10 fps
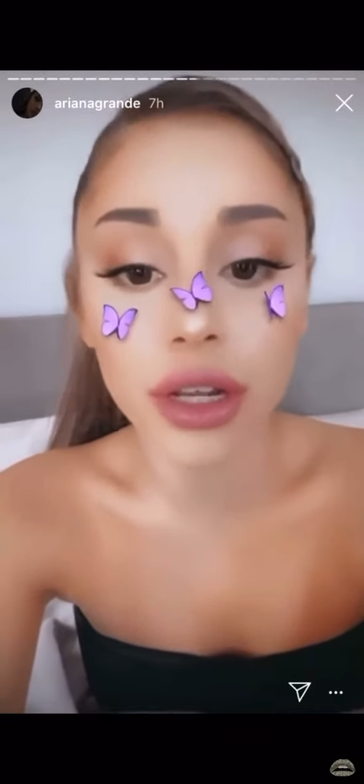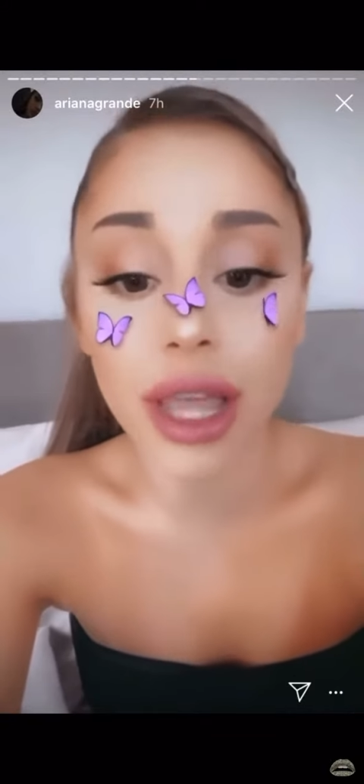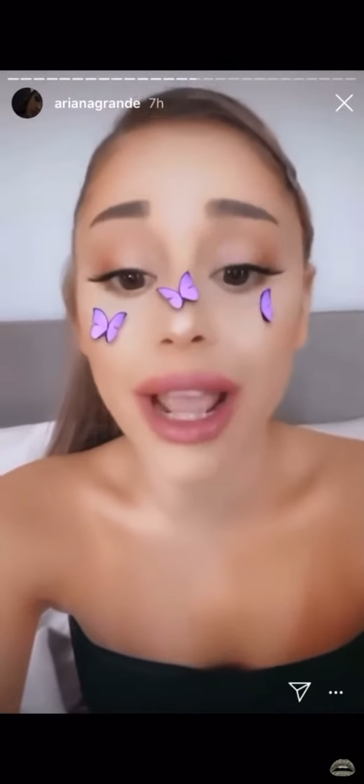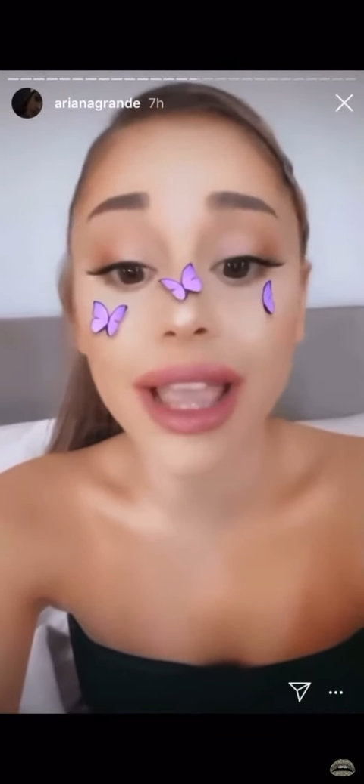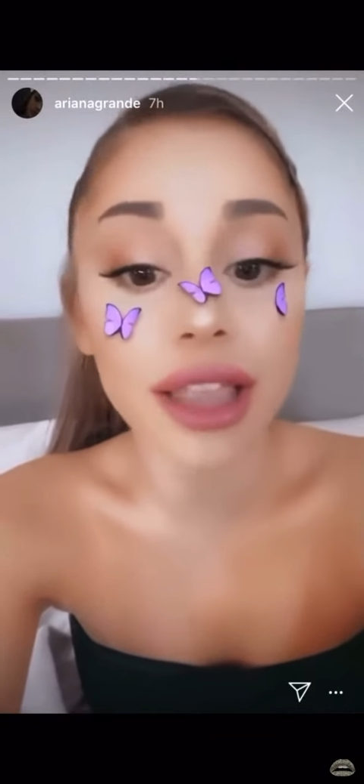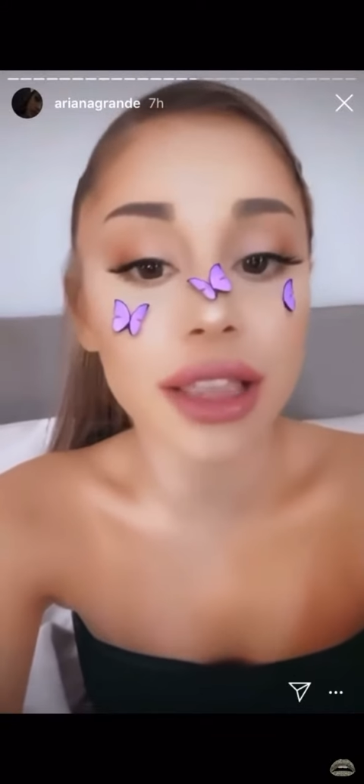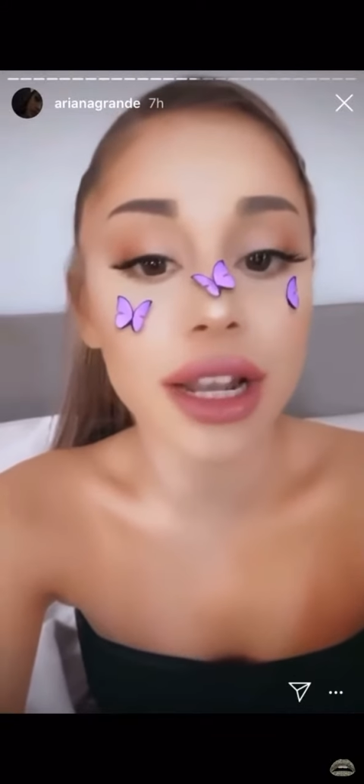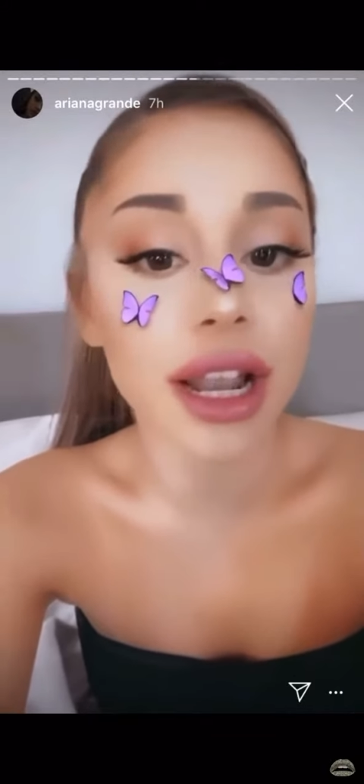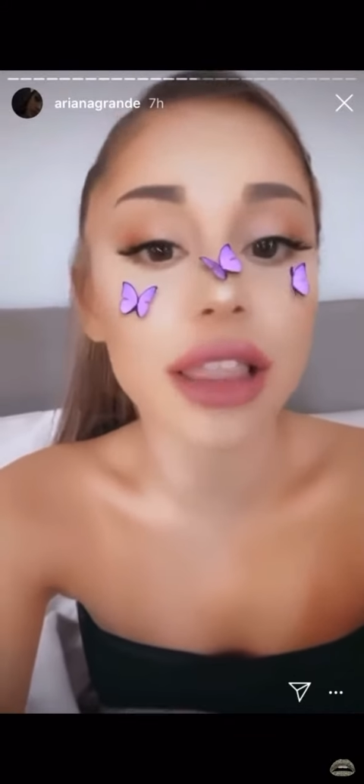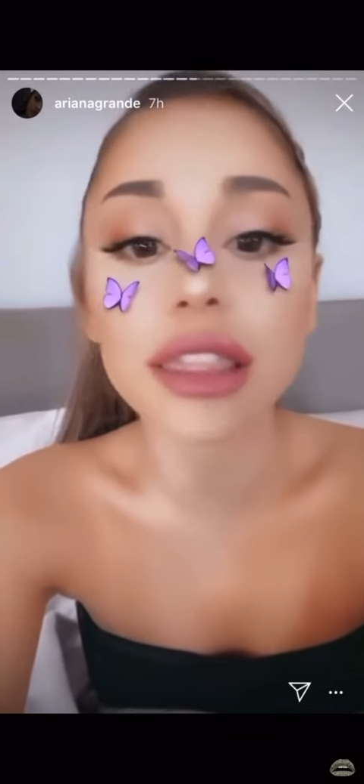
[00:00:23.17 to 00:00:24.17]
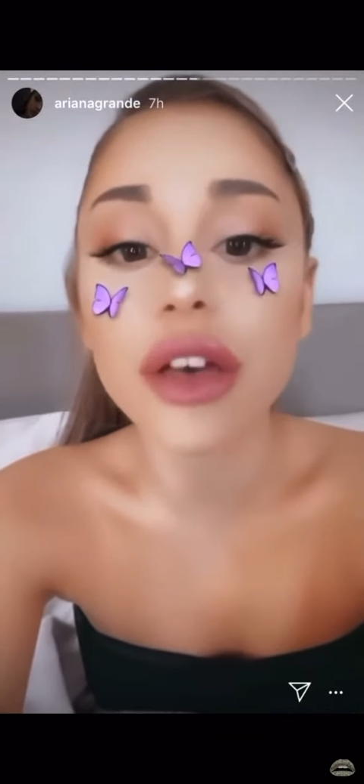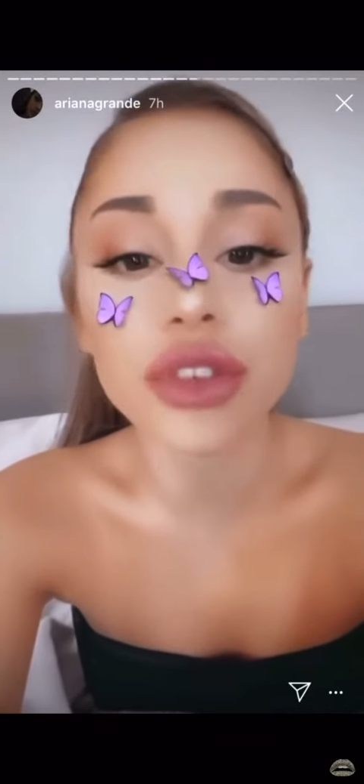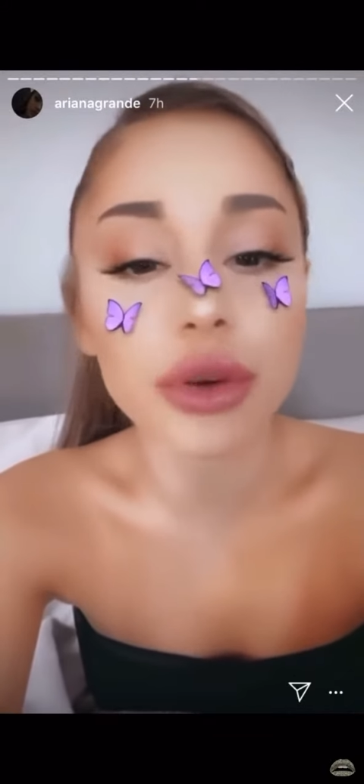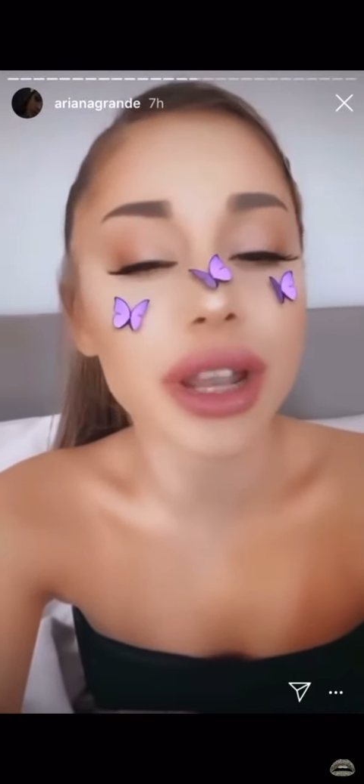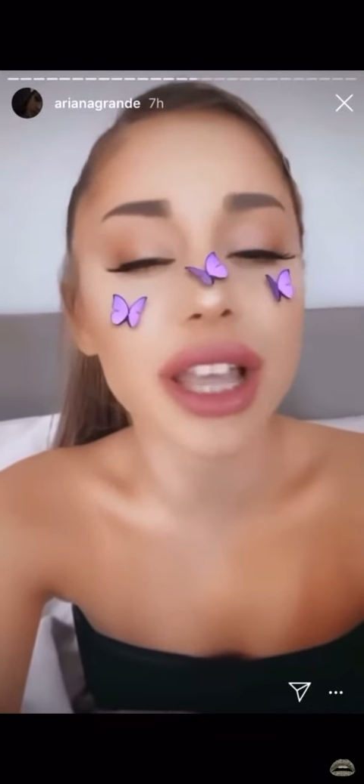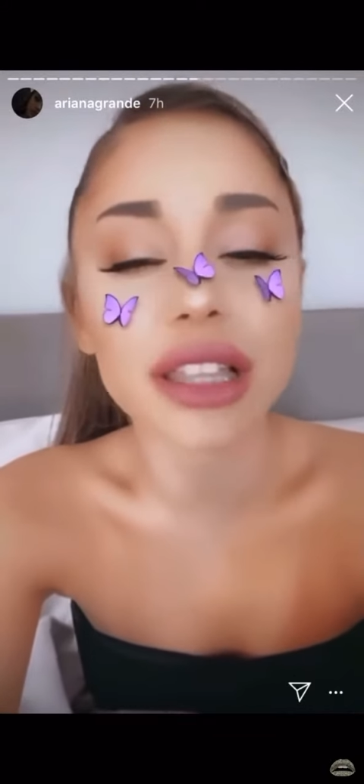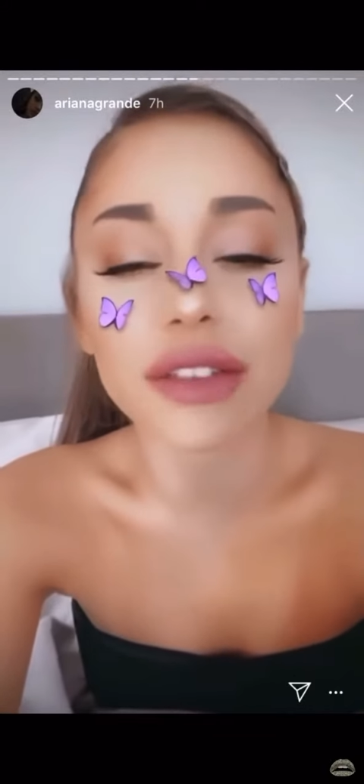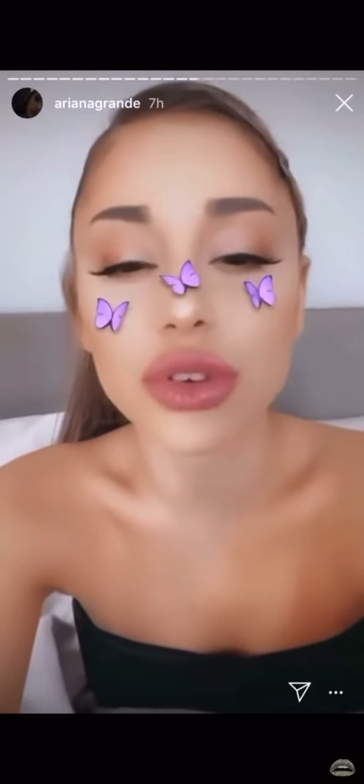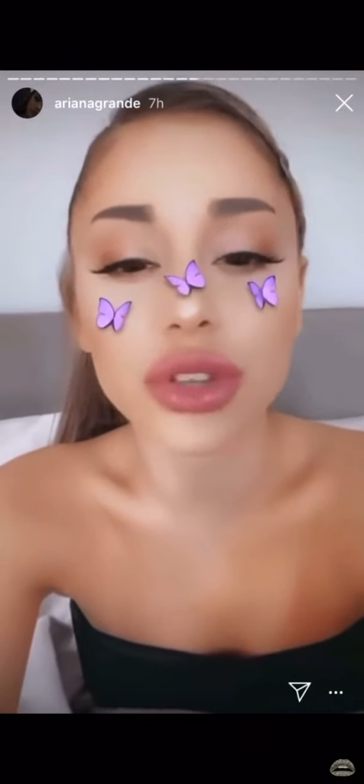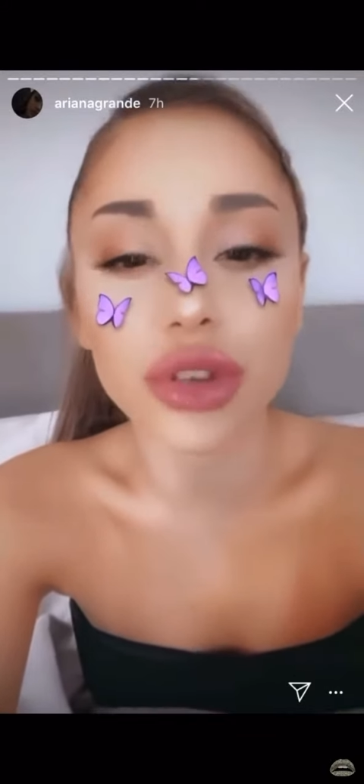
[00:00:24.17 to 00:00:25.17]
And I get that and I love you and I love
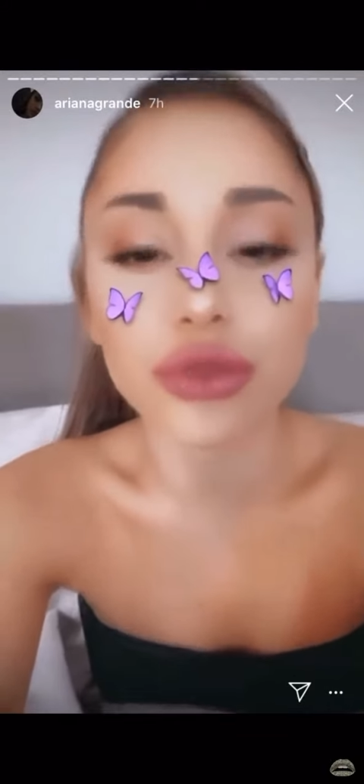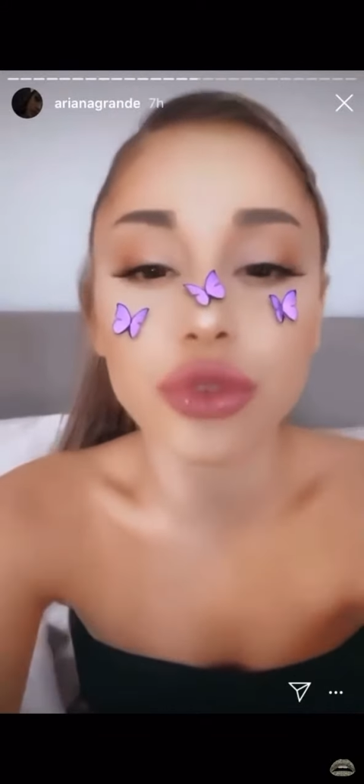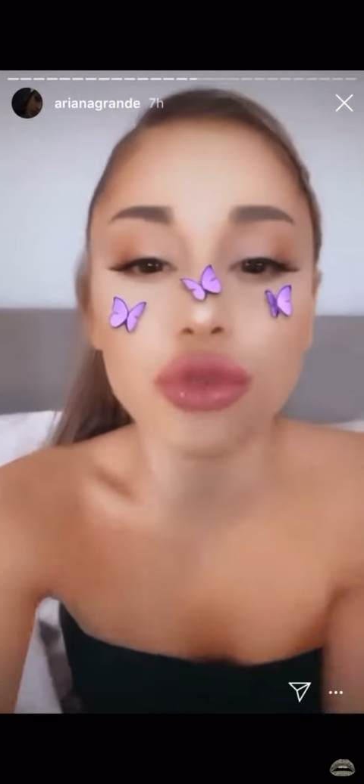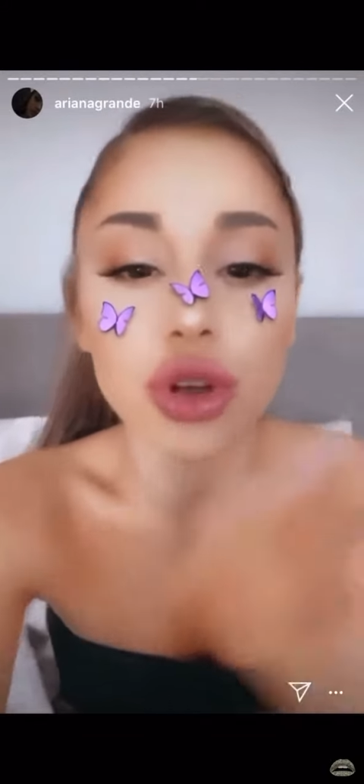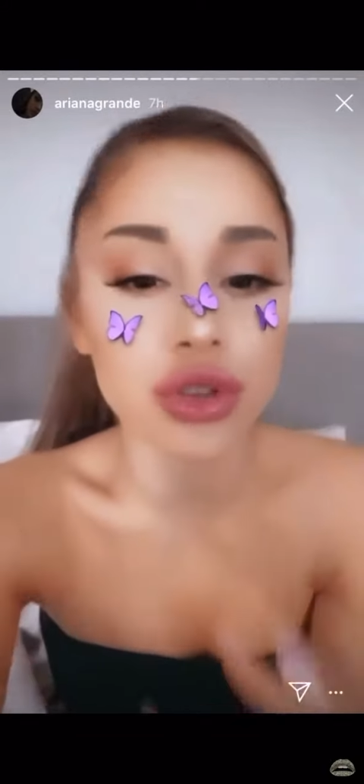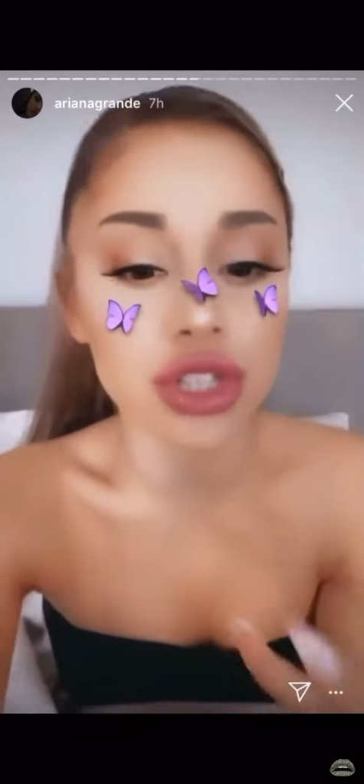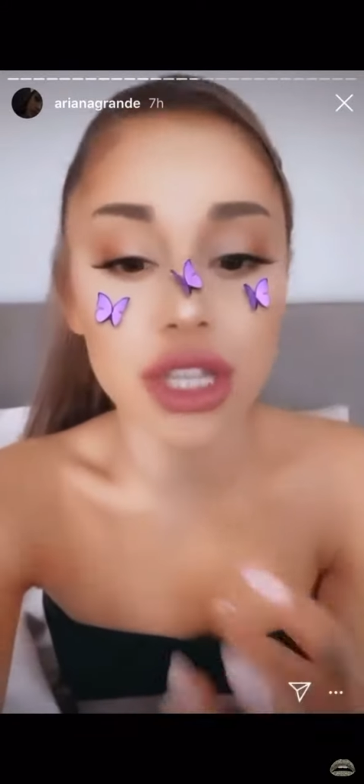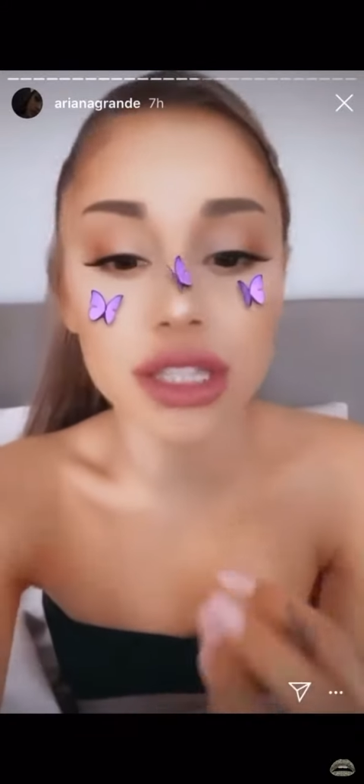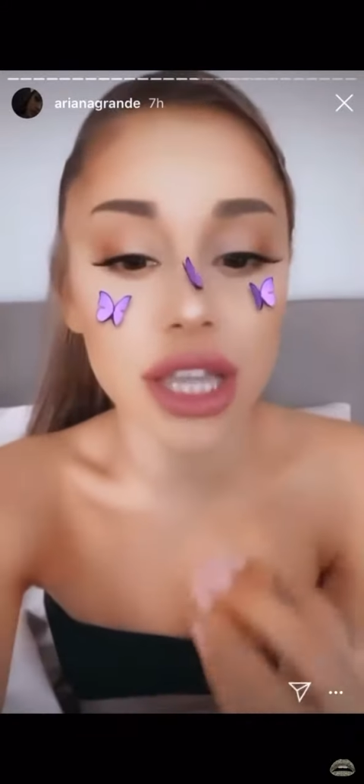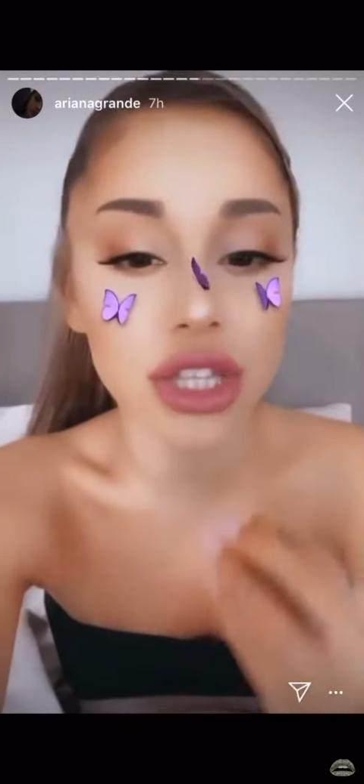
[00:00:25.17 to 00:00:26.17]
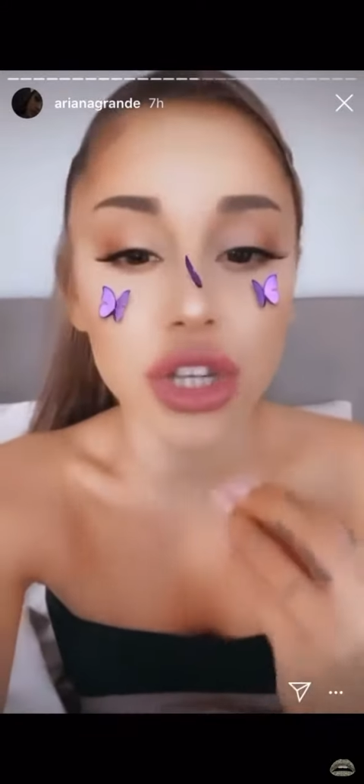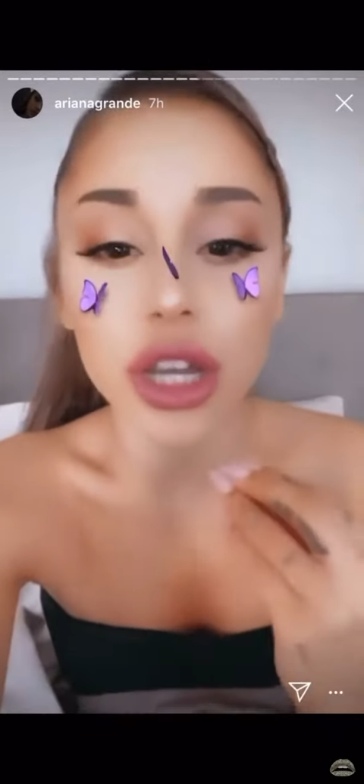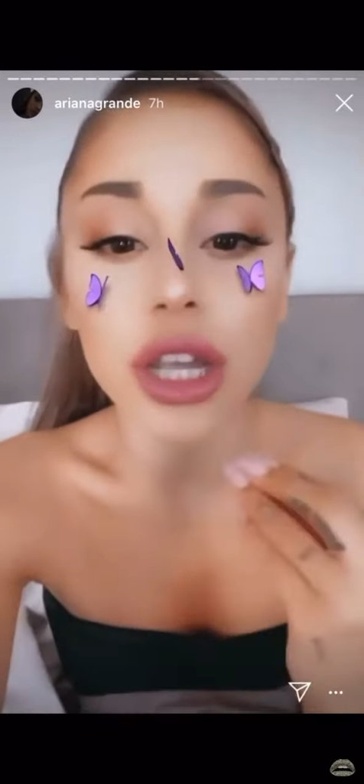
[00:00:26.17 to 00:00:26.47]
you and you're ferocious and you're